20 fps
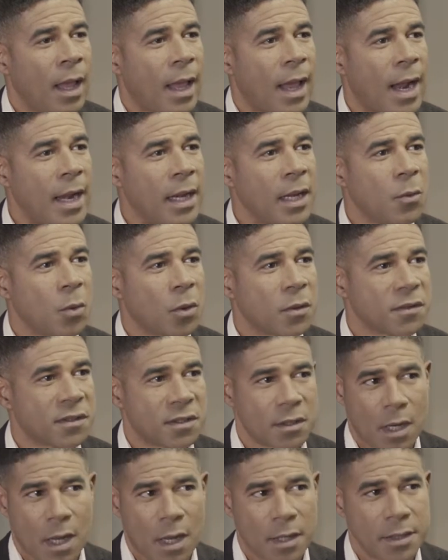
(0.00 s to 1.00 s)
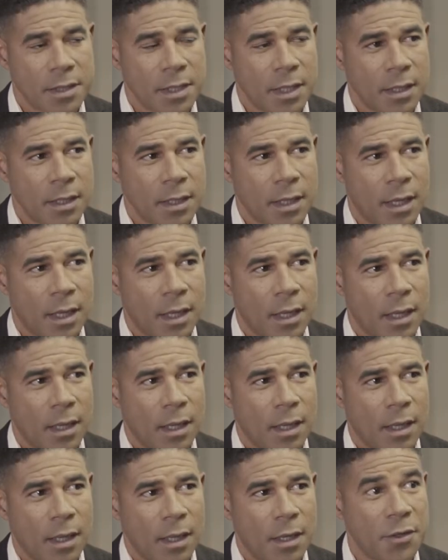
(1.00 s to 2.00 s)
Anyone starting
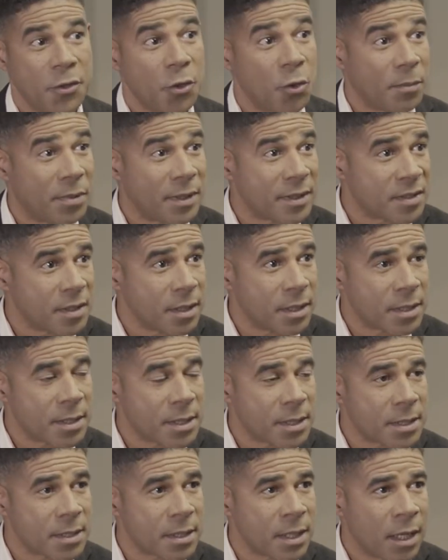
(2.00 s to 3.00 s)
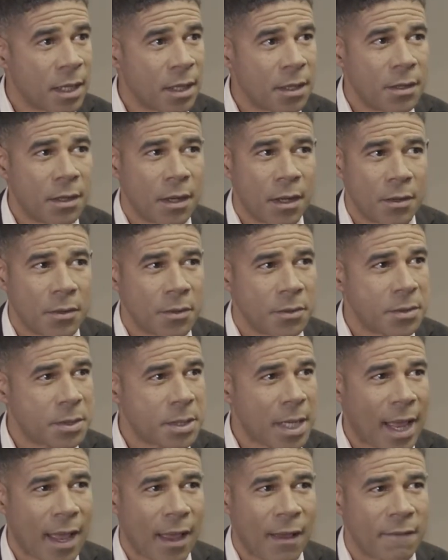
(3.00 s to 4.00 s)
a new business
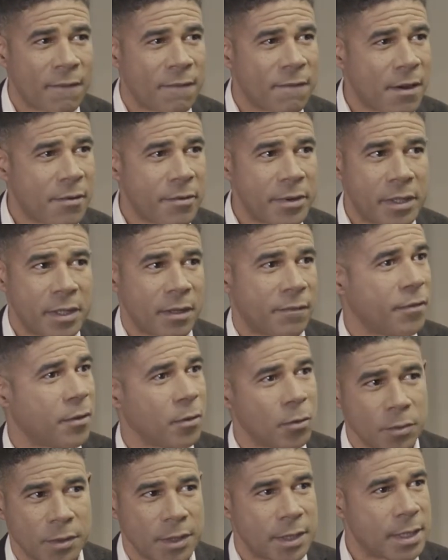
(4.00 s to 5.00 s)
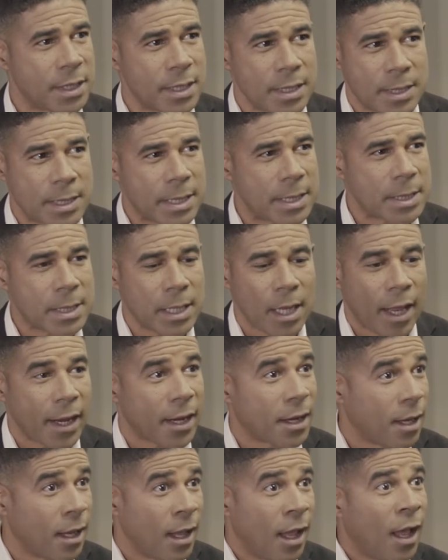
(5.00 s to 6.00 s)
knows how very difficult it is. It's
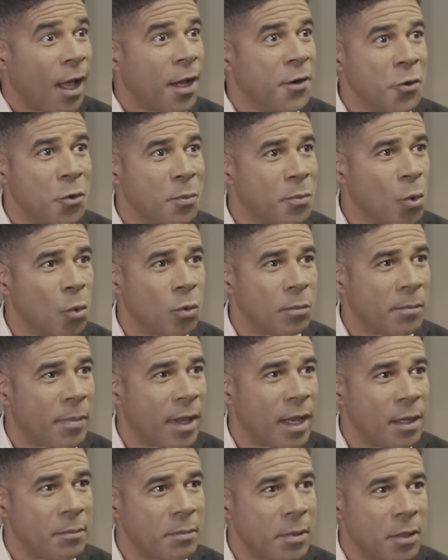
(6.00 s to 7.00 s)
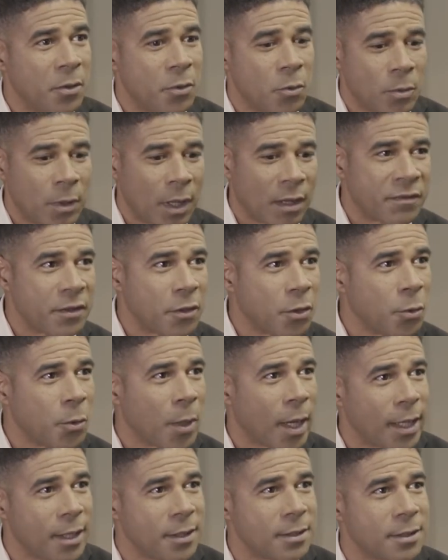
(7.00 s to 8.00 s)
like a newborn baby. You love it, you
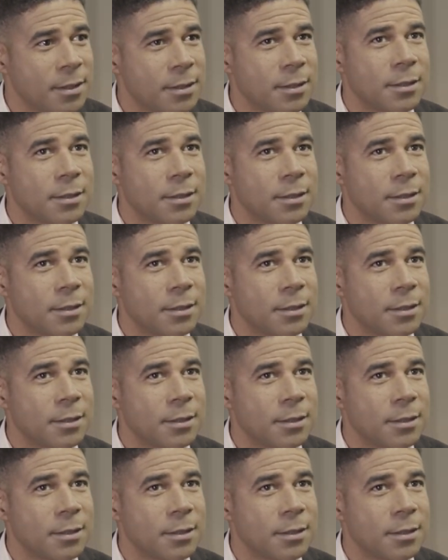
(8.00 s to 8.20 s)
hate it,